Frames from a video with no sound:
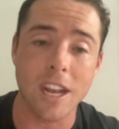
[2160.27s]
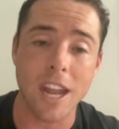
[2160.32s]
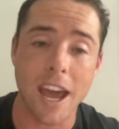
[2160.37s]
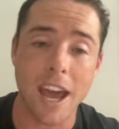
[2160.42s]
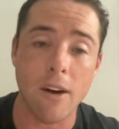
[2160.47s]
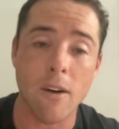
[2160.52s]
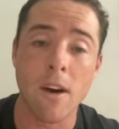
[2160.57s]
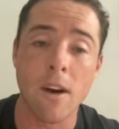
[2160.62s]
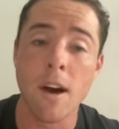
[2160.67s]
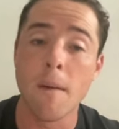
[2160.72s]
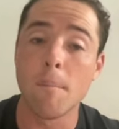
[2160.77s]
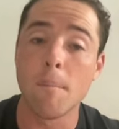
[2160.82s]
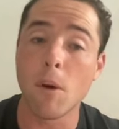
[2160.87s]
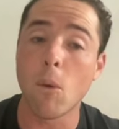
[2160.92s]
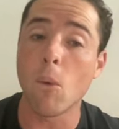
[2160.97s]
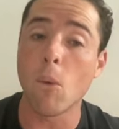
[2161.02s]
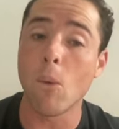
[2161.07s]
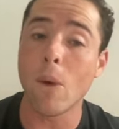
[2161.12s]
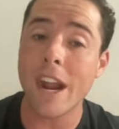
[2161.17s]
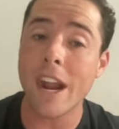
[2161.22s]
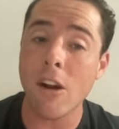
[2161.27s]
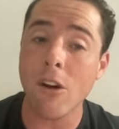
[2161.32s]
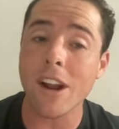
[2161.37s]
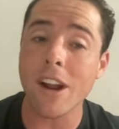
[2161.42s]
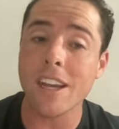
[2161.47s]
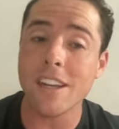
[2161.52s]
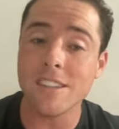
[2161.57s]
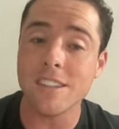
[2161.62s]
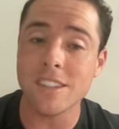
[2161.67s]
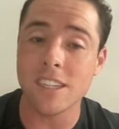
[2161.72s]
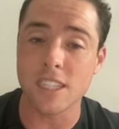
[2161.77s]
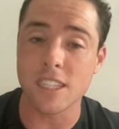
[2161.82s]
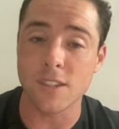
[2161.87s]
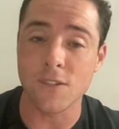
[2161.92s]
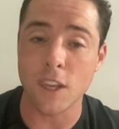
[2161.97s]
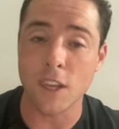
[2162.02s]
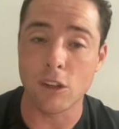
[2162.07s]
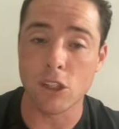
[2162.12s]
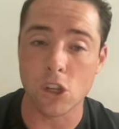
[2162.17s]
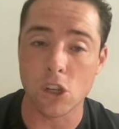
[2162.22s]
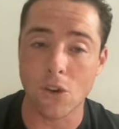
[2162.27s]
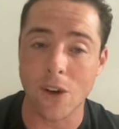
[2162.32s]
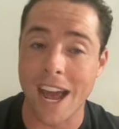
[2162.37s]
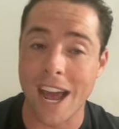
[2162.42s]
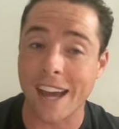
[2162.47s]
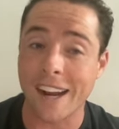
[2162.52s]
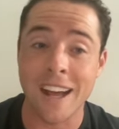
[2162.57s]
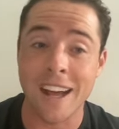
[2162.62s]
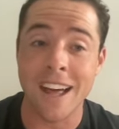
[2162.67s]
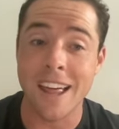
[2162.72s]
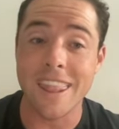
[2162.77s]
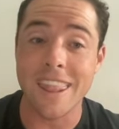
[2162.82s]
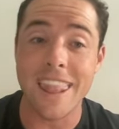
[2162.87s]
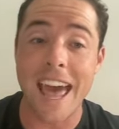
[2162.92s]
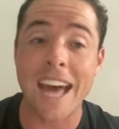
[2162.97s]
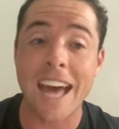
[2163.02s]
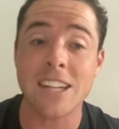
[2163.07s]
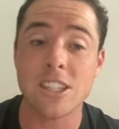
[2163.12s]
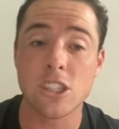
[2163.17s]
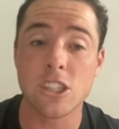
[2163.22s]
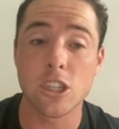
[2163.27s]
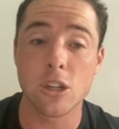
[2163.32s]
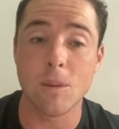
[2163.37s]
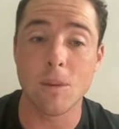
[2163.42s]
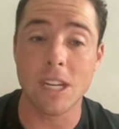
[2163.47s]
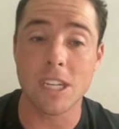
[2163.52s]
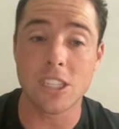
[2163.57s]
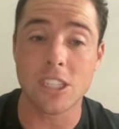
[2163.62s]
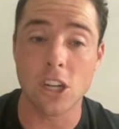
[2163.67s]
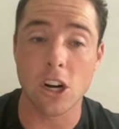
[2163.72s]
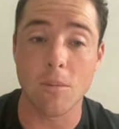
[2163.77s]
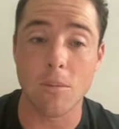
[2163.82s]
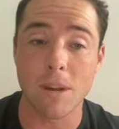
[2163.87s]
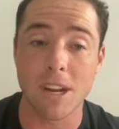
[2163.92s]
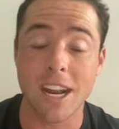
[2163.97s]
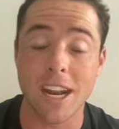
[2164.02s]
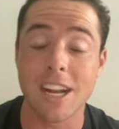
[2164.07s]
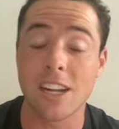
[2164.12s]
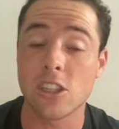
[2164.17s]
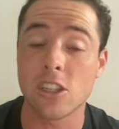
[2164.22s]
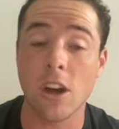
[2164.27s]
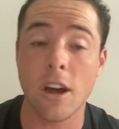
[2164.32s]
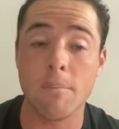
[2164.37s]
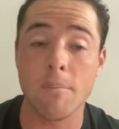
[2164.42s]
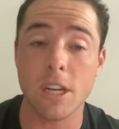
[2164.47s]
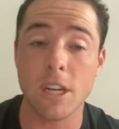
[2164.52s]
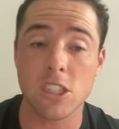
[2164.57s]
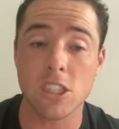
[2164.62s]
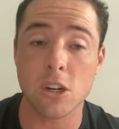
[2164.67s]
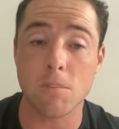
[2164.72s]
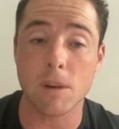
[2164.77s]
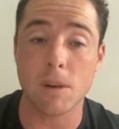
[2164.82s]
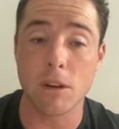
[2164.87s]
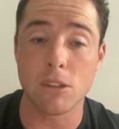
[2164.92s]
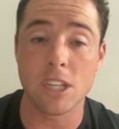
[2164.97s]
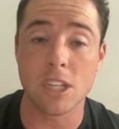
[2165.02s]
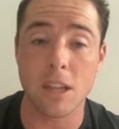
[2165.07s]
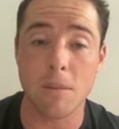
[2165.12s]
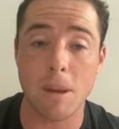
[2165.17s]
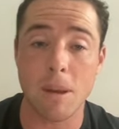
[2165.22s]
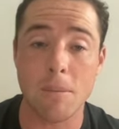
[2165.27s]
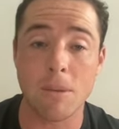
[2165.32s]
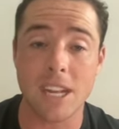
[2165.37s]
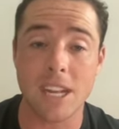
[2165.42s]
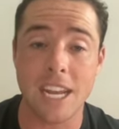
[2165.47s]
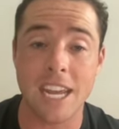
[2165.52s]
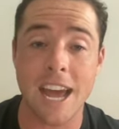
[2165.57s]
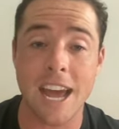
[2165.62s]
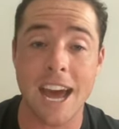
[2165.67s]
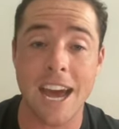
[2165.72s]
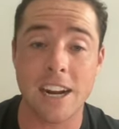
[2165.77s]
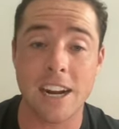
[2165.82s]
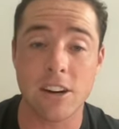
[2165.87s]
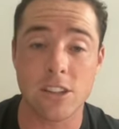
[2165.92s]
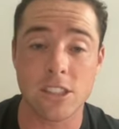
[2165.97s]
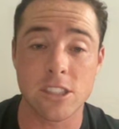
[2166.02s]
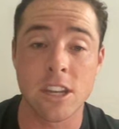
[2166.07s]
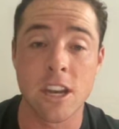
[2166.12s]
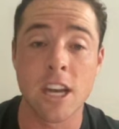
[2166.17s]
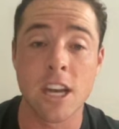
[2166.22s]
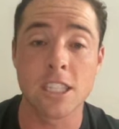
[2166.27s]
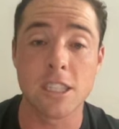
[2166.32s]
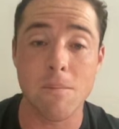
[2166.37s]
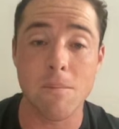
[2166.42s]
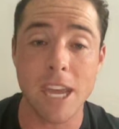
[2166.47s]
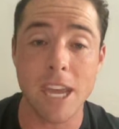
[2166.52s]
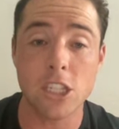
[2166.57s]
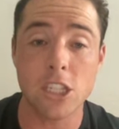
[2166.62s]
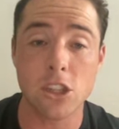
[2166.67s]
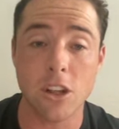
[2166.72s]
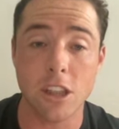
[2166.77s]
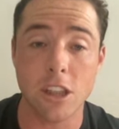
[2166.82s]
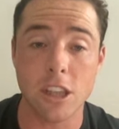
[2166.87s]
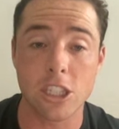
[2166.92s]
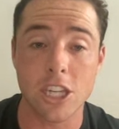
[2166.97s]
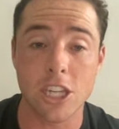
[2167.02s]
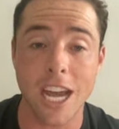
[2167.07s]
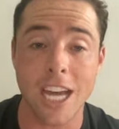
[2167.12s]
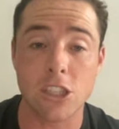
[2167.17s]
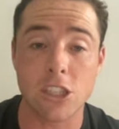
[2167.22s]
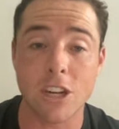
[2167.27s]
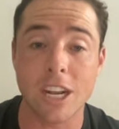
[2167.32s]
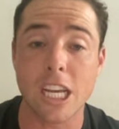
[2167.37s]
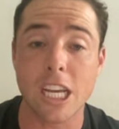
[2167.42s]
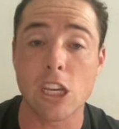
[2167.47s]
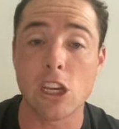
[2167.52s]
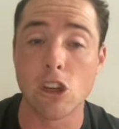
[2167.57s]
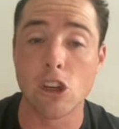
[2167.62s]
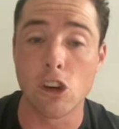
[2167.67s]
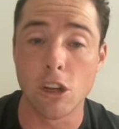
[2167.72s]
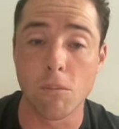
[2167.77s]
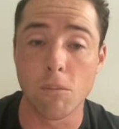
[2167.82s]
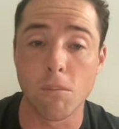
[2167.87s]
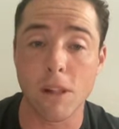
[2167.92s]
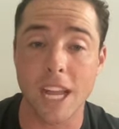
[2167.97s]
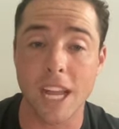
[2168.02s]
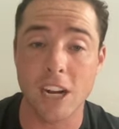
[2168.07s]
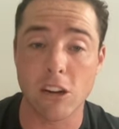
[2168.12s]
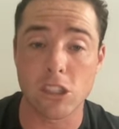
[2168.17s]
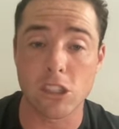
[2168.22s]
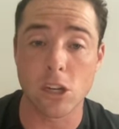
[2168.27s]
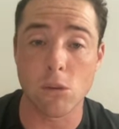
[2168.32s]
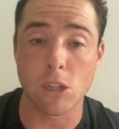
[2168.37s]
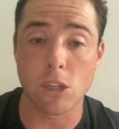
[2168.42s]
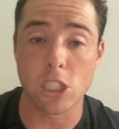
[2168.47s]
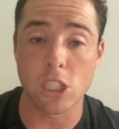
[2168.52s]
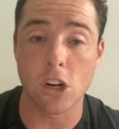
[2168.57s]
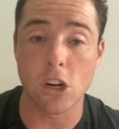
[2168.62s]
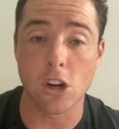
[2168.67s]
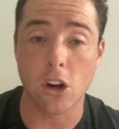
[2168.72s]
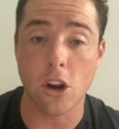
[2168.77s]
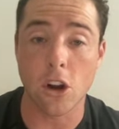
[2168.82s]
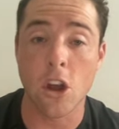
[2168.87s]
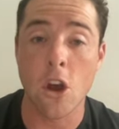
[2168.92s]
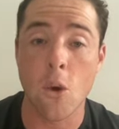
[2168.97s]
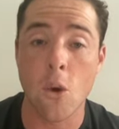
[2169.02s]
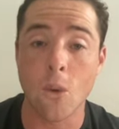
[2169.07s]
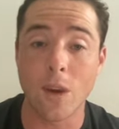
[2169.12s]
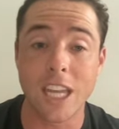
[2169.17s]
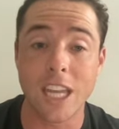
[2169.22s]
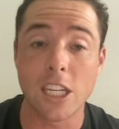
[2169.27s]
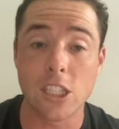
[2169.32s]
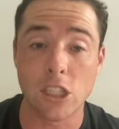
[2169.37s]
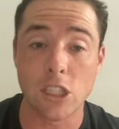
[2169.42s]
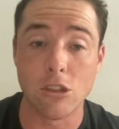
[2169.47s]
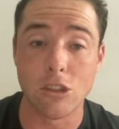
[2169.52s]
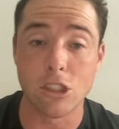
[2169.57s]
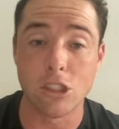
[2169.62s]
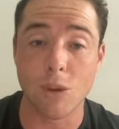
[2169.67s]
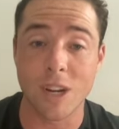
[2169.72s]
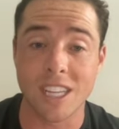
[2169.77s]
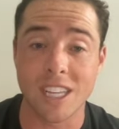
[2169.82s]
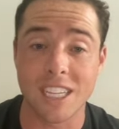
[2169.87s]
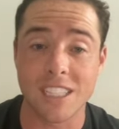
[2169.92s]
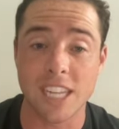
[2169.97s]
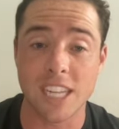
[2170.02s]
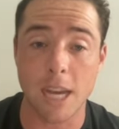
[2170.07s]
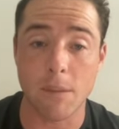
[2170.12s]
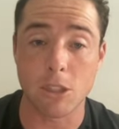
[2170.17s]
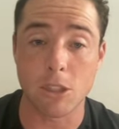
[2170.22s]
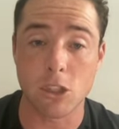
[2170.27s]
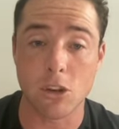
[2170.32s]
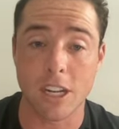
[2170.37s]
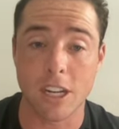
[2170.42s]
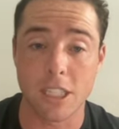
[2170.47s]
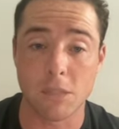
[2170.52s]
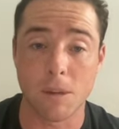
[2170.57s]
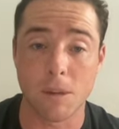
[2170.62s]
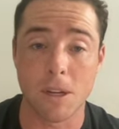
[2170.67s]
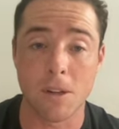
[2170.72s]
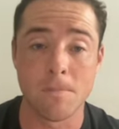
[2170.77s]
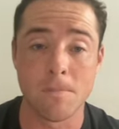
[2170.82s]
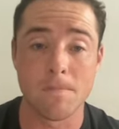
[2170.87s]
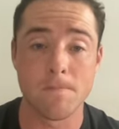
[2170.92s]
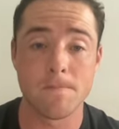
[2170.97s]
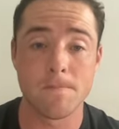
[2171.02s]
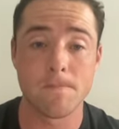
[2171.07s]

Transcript: now, but where is his future at? That's to be determined. And it's on Buster Posey, the people that he hires, to make sure that the Giants are getting good players in return when they do swing these type of trades, Bill.